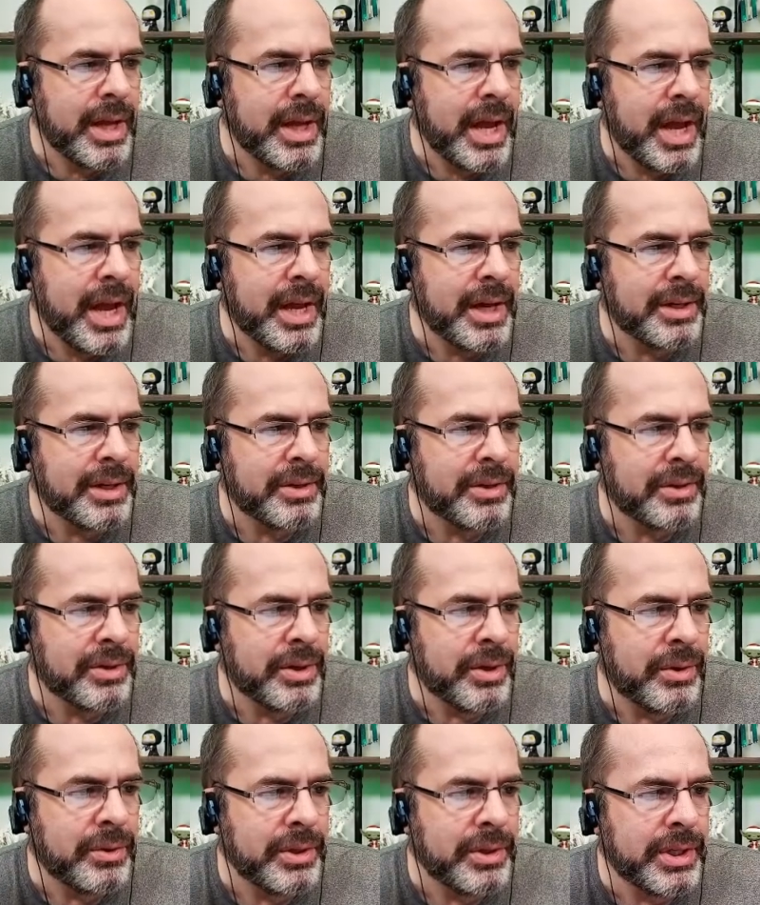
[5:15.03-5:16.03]
And they're the
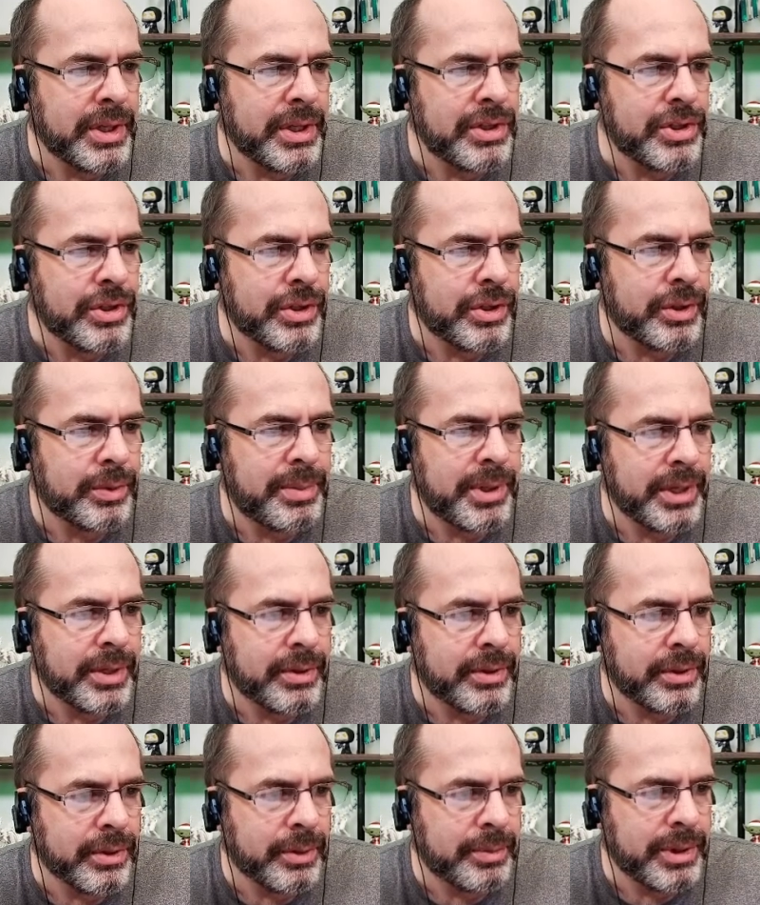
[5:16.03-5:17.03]
only GOP
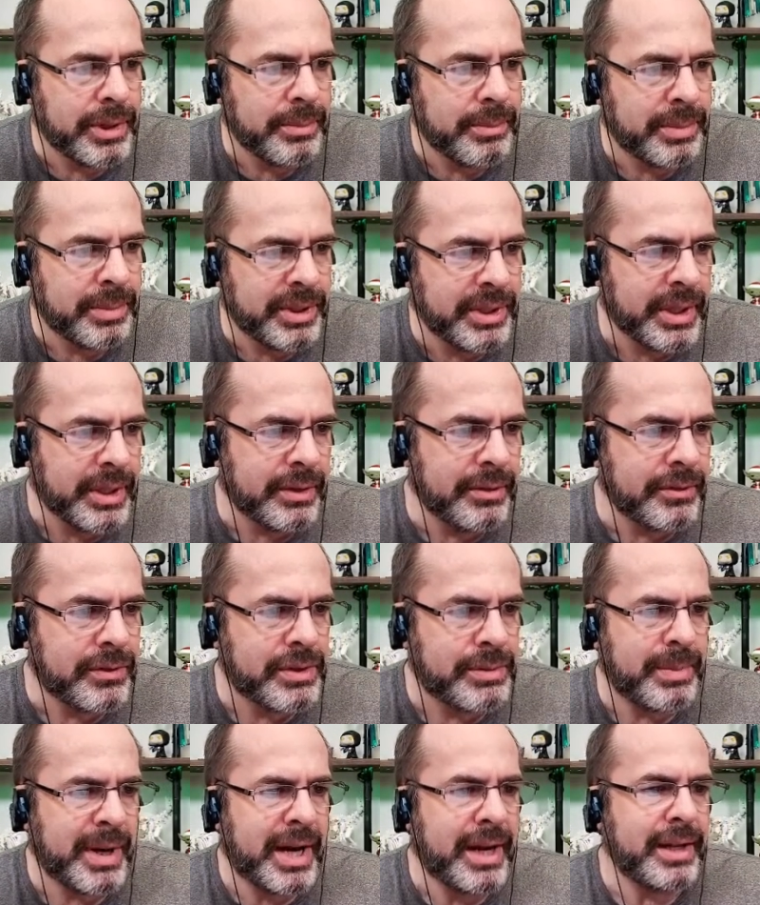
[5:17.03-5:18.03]
group that believes
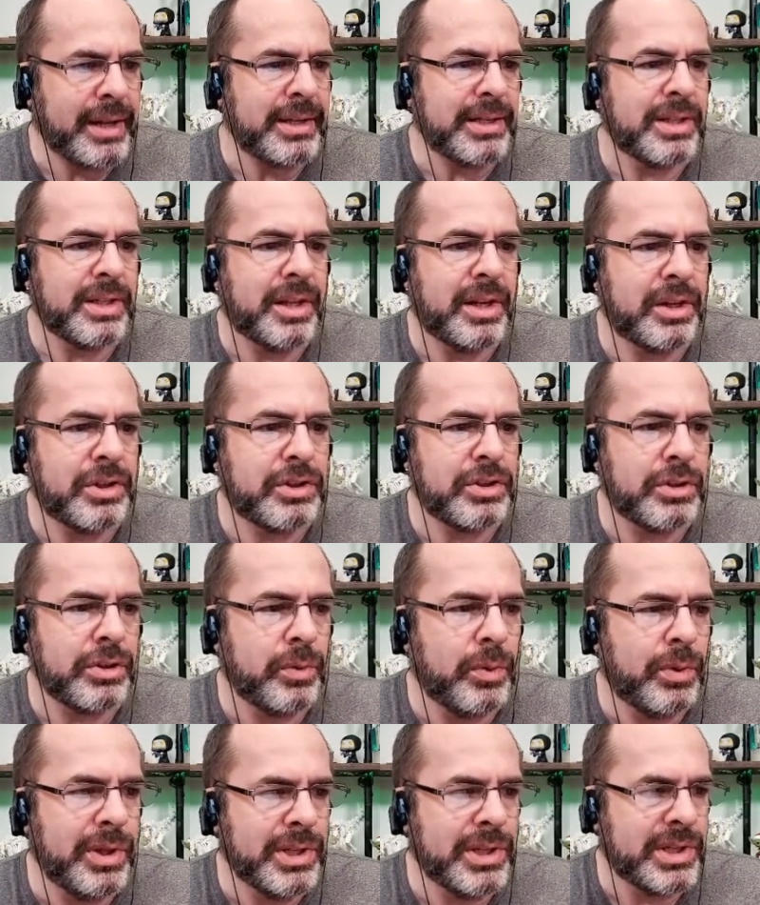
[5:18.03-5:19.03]
Biden's election
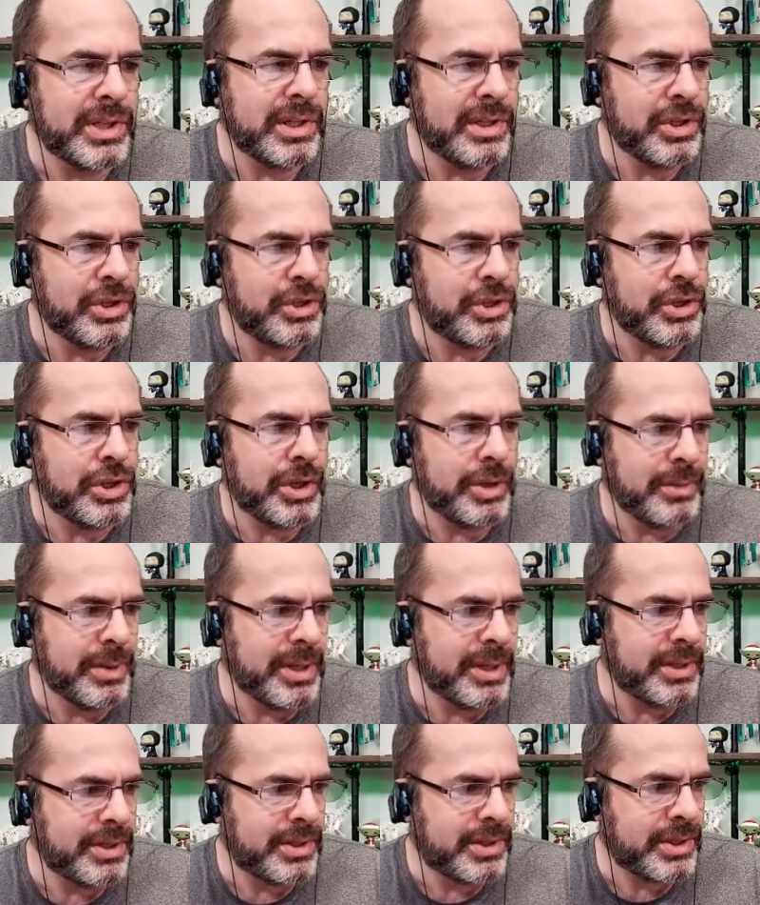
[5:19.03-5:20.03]
was
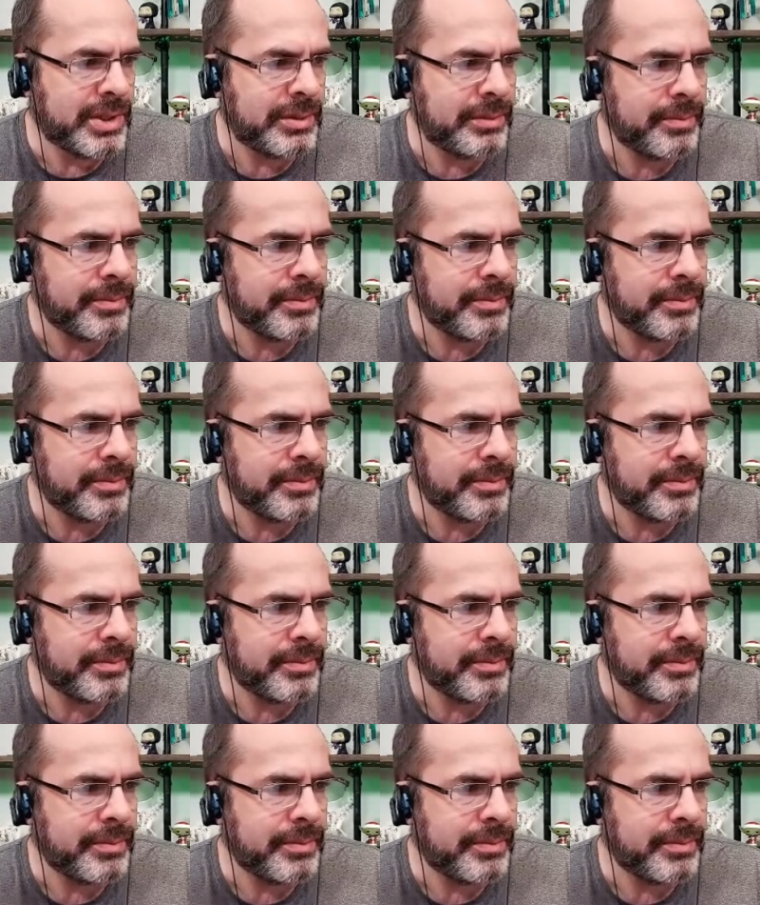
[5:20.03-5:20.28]
legitimate.